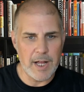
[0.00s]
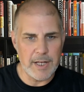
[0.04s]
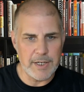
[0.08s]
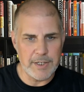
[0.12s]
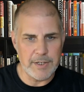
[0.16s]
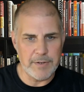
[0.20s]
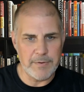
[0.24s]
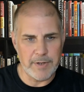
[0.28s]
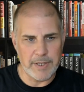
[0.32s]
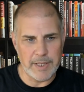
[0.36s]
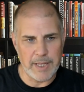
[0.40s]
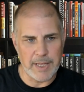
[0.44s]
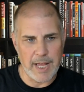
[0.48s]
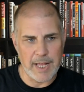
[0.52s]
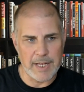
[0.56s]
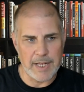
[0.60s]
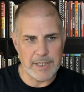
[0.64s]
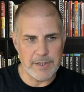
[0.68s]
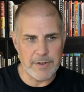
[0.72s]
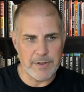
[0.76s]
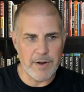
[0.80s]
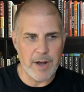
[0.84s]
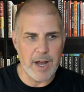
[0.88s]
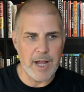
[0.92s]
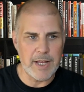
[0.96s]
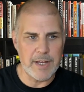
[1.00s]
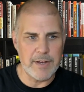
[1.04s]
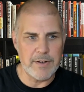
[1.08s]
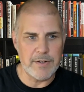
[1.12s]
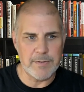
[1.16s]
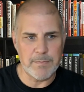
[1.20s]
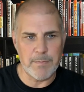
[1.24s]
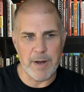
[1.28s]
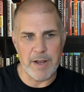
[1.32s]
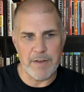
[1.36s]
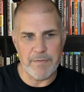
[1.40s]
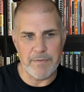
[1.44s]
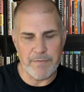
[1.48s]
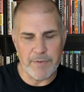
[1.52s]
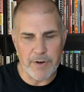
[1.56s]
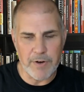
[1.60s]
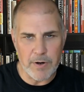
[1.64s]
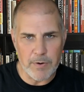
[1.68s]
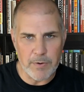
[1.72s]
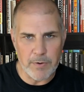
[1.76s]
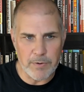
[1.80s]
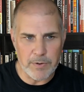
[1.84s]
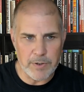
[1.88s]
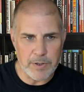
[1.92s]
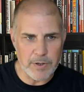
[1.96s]
doing that. So I use my
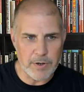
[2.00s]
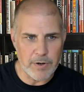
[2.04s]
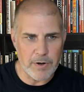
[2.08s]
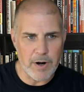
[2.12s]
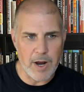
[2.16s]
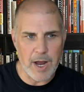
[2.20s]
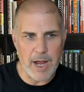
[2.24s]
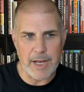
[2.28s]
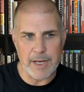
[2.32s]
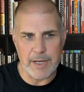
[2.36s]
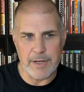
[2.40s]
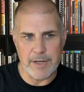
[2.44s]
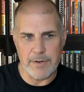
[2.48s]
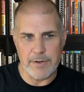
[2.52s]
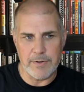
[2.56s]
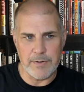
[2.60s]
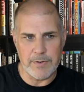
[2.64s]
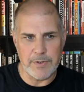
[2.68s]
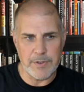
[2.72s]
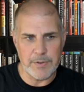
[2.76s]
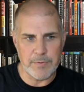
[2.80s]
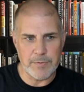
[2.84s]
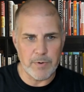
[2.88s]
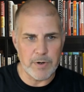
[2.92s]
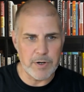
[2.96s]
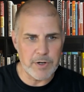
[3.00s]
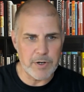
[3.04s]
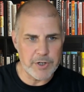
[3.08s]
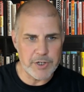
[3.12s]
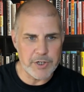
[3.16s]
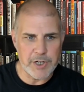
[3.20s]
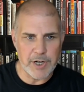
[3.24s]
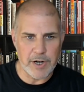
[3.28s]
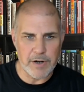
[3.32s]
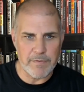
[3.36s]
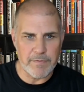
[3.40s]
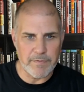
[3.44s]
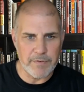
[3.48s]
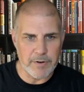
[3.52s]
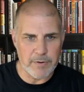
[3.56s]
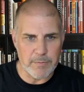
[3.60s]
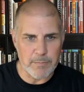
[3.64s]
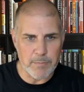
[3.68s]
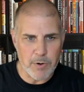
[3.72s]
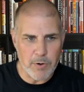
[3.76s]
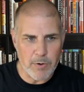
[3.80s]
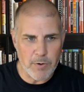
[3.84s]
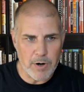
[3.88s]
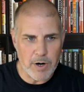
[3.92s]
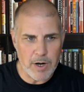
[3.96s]
phone or I use Wondershare
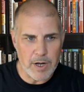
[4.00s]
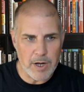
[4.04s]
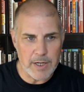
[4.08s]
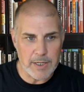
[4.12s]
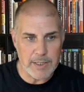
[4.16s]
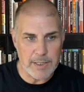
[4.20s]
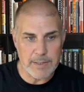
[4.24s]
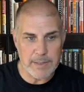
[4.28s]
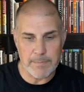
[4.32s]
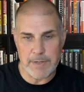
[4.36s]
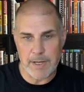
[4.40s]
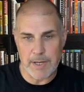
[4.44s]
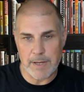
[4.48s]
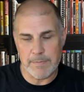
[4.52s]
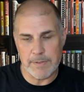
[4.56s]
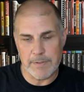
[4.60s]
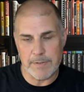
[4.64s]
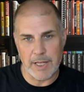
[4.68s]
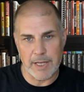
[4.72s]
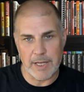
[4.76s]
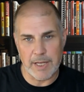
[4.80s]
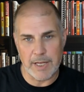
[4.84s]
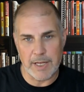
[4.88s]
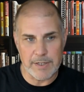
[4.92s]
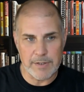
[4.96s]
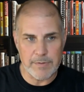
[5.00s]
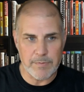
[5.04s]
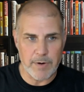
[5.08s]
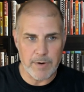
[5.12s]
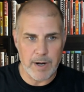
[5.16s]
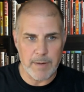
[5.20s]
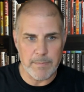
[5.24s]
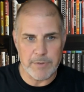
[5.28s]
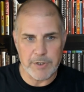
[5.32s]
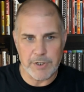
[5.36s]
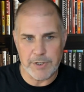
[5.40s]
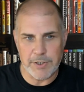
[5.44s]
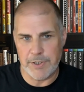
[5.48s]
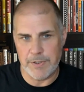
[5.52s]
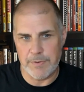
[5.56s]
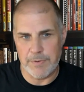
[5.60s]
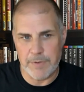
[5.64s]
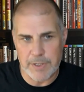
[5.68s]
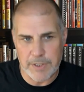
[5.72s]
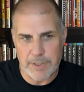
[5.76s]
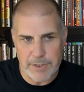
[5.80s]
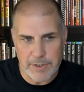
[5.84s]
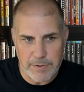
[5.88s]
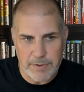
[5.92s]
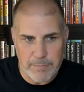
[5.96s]
Filmora. Sometimes like this one, I'm just doing
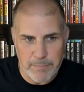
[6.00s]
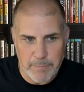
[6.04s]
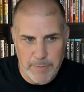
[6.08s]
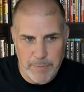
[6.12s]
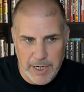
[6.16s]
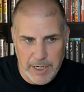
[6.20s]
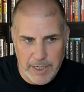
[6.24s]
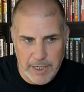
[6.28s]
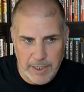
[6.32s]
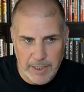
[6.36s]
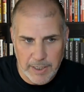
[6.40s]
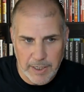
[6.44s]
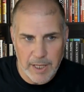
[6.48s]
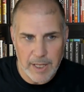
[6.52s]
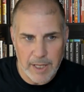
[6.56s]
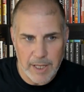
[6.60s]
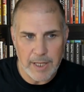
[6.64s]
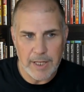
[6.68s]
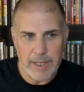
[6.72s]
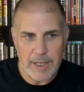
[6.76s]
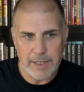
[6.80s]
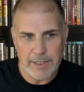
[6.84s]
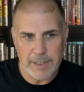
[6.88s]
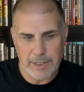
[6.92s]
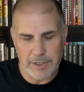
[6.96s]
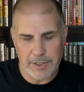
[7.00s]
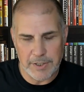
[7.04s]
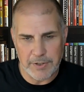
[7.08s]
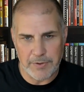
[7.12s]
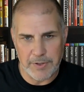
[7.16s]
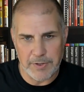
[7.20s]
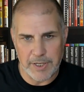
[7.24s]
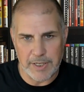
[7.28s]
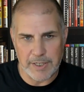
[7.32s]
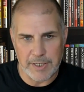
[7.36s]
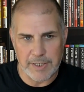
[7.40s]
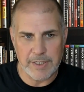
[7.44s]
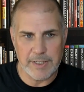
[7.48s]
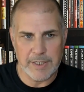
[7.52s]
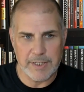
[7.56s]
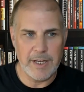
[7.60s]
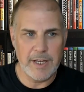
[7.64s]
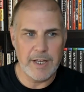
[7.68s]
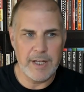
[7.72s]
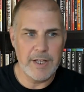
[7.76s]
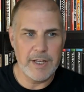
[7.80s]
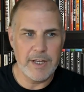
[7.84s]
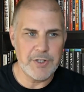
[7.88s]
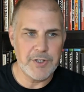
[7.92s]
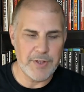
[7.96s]
a Zoom meeting to do this.
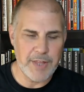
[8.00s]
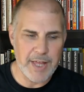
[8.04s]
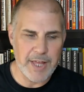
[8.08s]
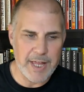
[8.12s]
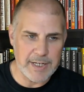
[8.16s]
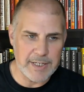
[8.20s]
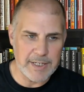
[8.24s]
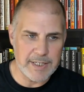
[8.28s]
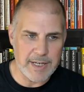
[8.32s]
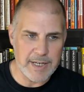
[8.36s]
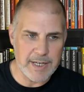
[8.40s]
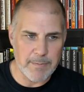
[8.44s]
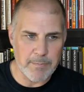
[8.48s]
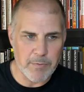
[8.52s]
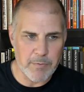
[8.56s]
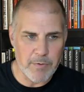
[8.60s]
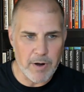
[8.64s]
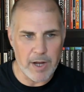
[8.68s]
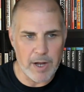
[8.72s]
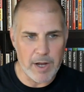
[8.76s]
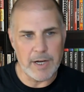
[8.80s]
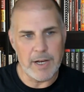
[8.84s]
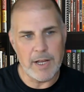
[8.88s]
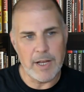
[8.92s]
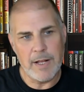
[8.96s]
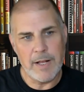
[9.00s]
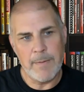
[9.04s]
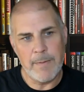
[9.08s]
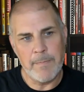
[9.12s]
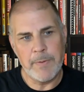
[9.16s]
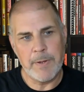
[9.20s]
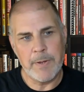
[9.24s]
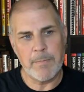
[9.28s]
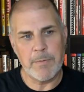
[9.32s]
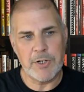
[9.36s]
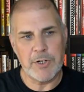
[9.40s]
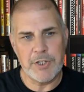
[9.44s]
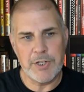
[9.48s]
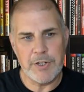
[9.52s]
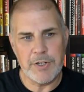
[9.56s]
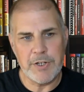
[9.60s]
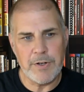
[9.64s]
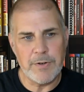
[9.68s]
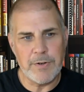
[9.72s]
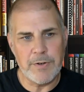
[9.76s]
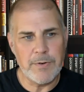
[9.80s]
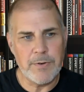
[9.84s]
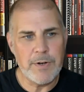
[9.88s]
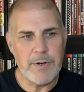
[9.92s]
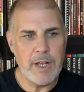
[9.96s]
So that is step one. Number
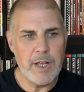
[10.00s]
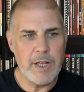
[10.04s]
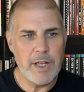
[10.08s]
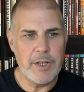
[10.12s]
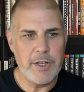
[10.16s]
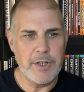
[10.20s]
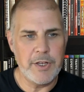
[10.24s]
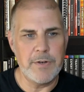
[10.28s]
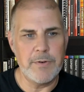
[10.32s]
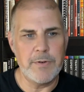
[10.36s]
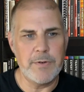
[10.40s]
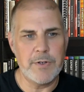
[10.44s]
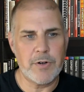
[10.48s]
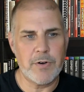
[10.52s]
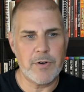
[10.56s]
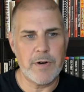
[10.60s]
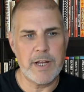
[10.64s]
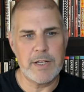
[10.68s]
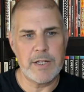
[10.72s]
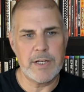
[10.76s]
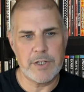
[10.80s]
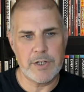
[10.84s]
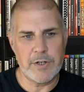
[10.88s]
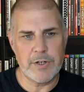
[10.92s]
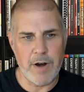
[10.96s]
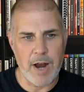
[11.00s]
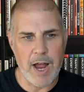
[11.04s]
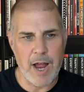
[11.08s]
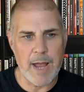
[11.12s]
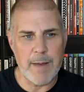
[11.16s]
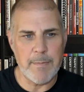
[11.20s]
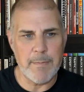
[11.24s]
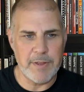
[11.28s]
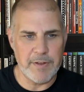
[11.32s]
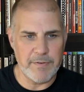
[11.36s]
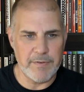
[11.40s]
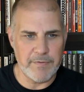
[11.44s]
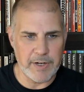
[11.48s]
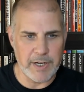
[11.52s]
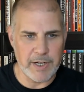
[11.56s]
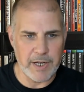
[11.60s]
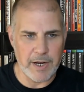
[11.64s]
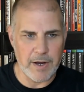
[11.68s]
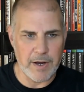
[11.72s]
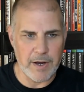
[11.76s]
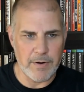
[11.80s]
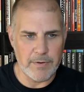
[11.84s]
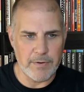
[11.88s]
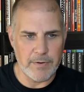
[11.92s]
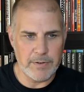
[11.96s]
two, you transcribe the
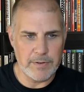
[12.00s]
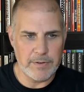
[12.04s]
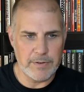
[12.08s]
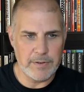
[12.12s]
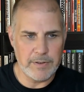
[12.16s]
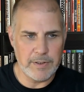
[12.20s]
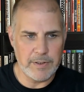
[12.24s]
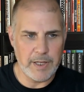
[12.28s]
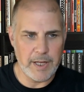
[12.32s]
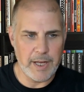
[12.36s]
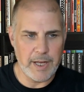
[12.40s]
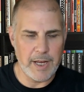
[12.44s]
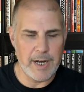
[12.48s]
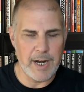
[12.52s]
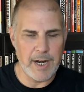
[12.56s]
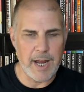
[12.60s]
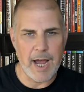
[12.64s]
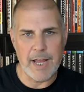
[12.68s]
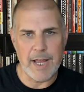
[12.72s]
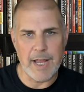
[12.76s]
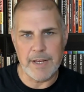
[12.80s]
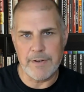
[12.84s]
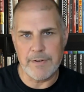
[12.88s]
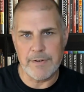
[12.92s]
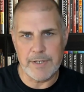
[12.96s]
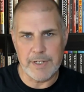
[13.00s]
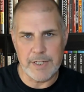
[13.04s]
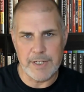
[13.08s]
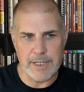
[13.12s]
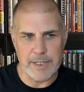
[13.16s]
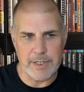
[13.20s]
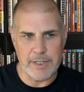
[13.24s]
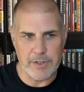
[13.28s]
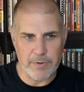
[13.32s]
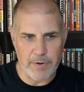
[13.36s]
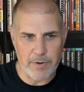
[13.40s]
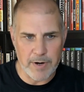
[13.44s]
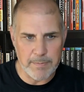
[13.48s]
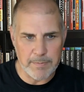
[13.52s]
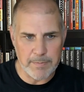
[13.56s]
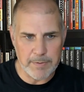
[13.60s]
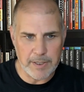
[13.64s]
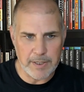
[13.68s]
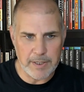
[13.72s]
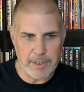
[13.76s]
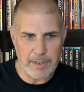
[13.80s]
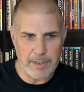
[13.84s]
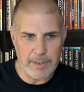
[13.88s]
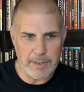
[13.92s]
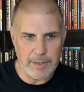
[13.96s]
video. And I use
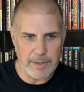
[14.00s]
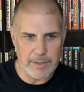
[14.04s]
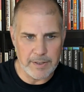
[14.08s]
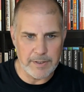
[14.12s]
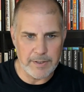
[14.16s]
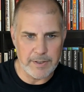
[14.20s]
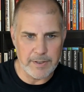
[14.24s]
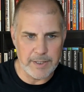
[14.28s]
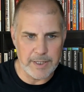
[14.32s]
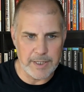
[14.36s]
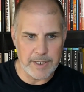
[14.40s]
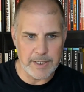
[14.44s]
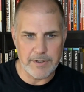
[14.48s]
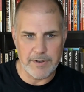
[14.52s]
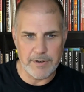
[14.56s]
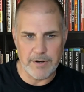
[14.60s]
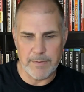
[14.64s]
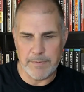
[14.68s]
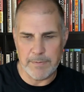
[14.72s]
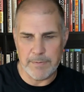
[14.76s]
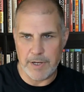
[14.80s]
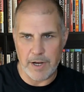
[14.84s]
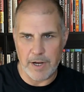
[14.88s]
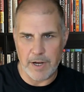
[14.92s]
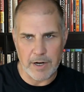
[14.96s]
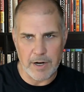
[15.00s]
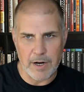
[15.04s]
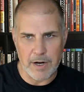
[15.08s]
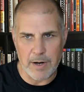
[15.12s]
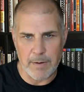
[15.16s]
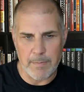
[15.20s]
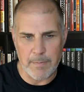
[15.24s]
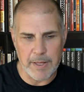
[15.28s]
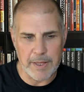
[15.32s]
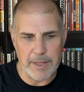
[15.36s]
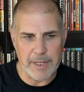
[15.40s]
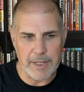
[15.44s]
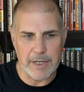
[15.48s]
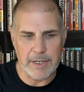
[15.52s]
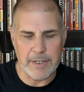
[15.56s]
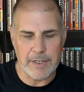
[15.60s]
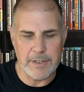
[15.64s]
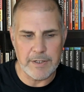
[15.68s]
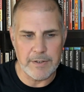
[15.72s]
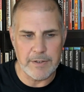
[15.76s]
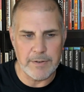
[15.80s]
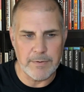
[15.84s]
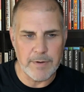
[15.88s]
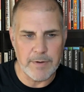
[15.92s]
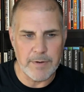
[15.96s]
Descript, descript.com, I think,
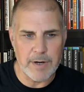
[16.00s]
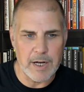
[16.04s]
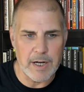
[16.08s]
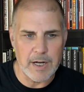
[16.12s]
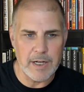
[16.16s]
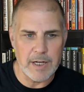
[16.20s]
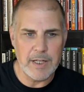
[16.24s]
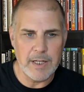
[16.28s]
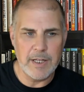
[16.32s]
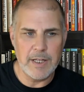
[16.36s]
to